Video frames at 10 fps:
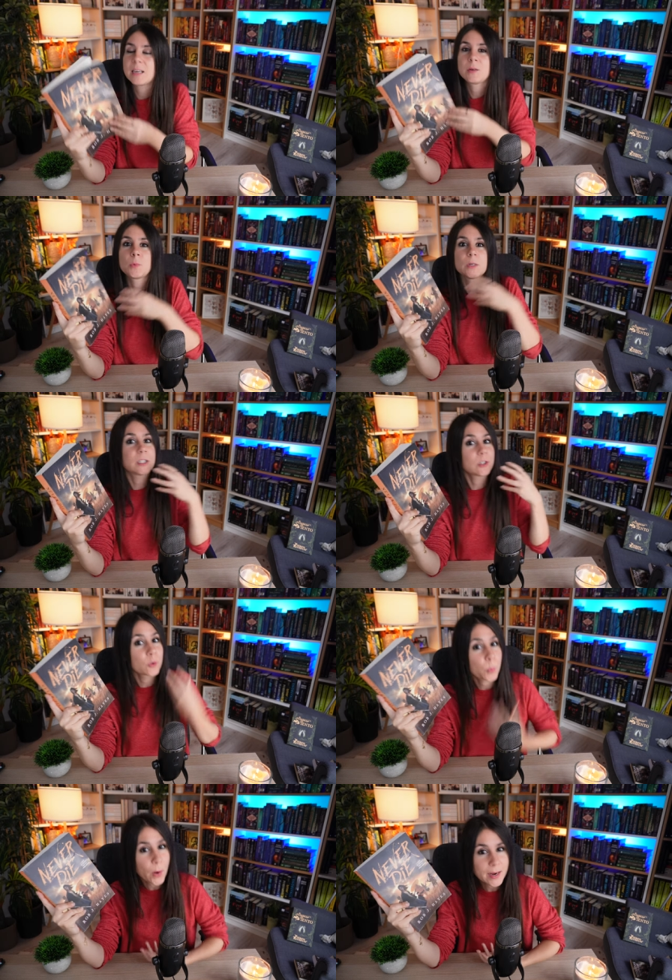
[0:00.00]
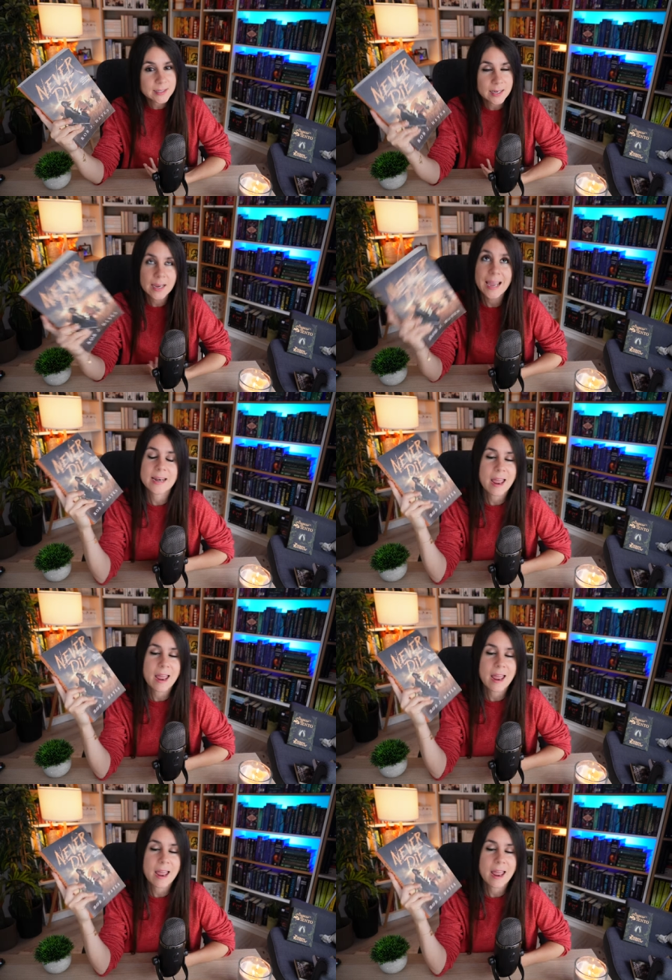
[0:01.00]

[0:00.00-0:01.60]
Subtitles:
it was surprising, and